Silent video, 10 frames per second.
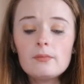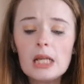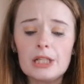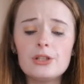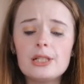
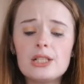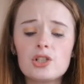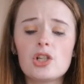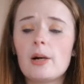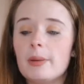I do need to
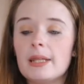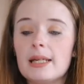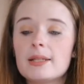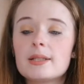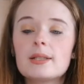sharpen
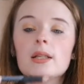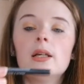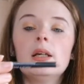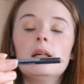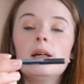this,
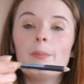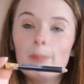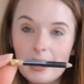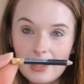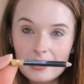
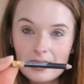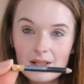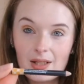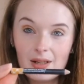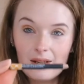but
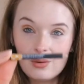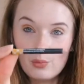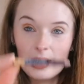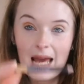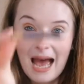
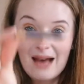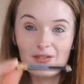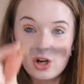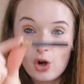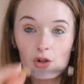we have a
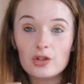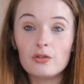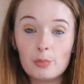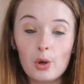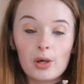lot
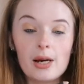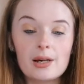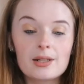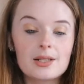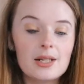of
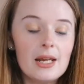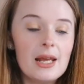product.